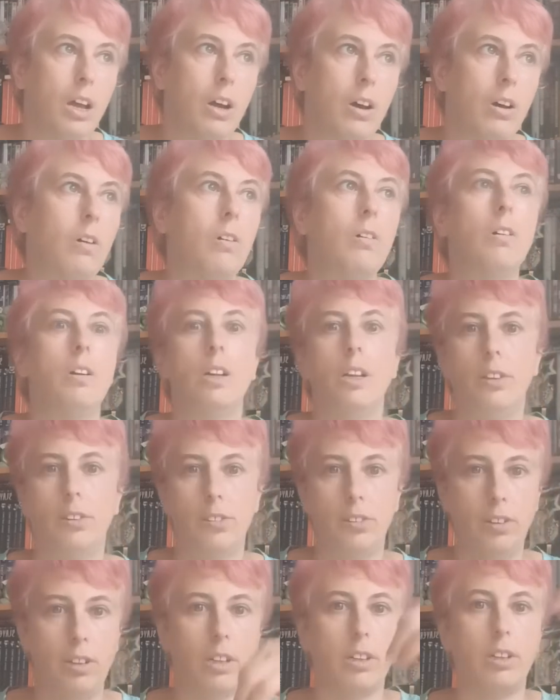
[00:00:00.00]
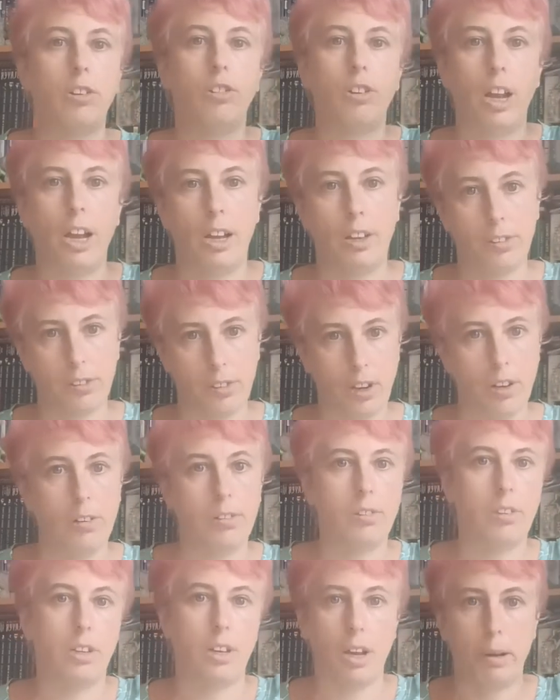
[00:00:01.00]
Or at least, you know, the shares go
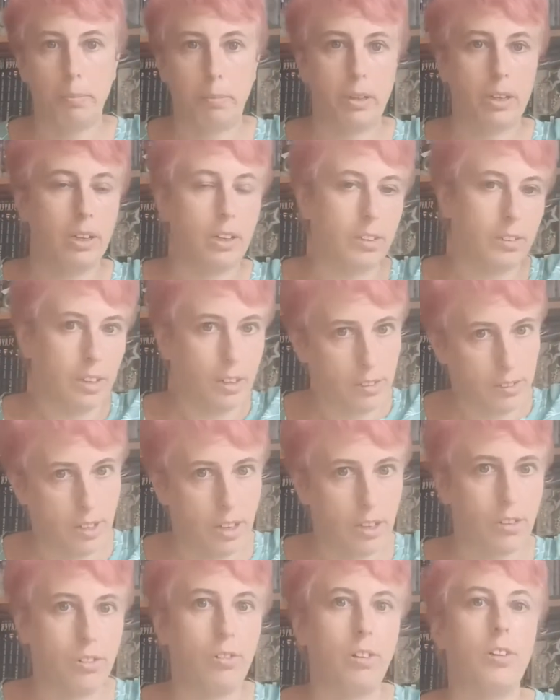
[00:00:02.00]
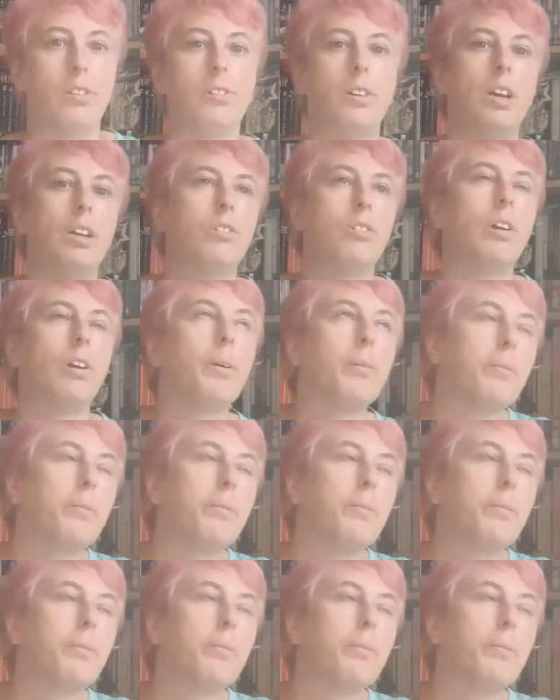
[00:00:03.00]
to the companies, etc., etc.